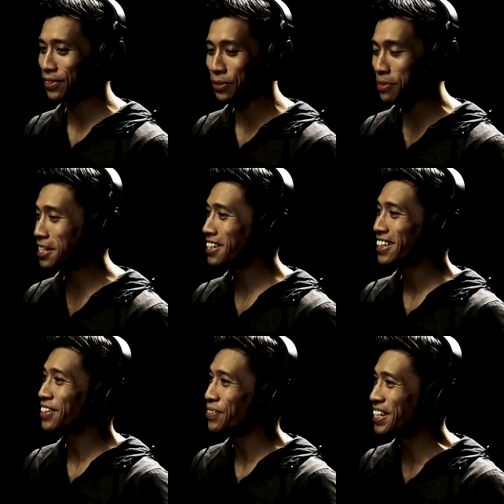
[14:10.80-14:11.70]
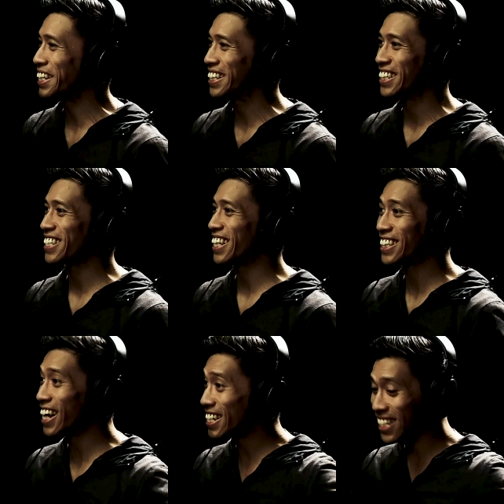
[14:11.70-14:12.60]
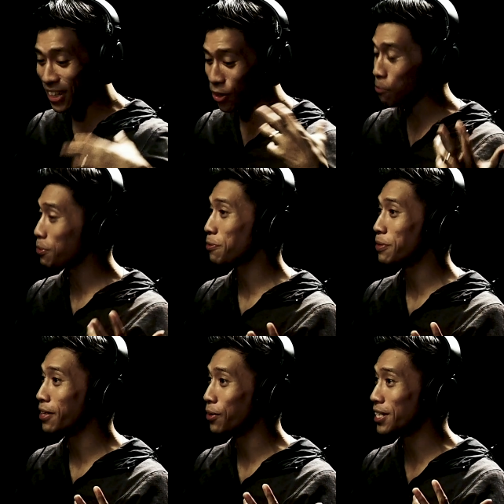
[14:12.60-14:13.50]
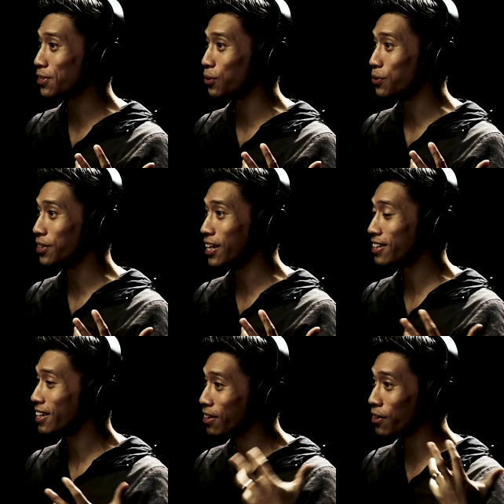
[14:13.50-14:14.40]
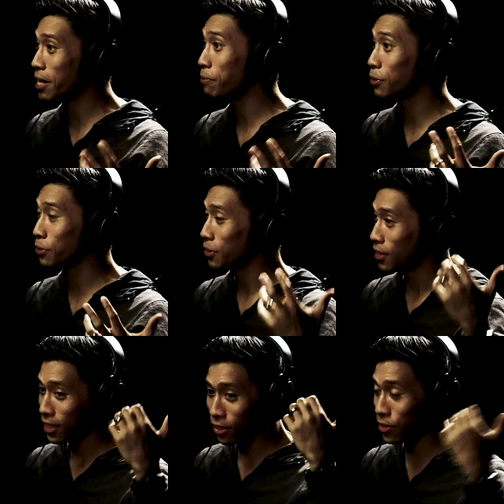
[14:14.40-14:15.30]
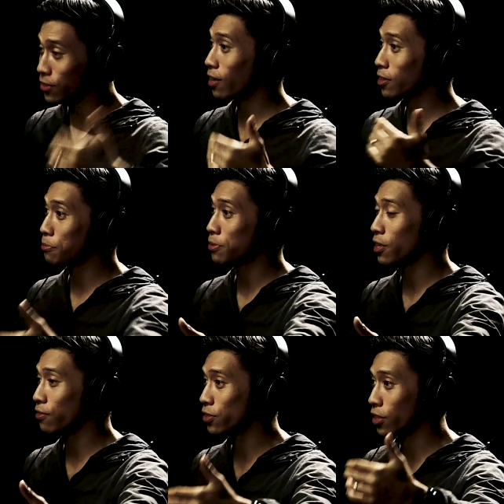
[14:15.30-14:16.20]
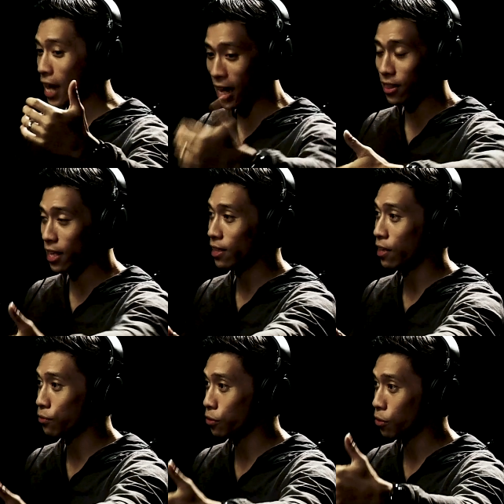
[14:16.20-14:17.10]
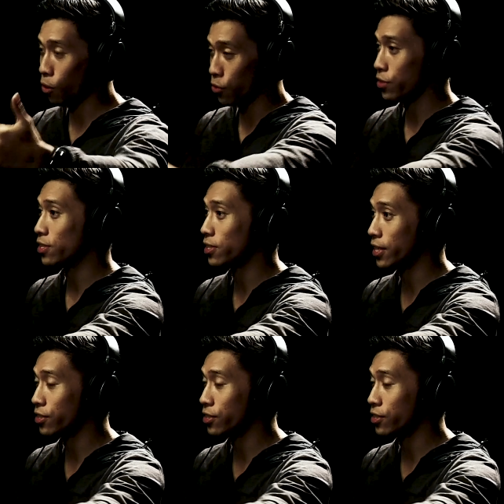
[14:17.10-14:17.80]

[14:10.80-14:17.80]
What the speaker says: to me, ridiculous. Like, that is an accomplishment on its own, that they are able to conduct themselves at that level on this stage.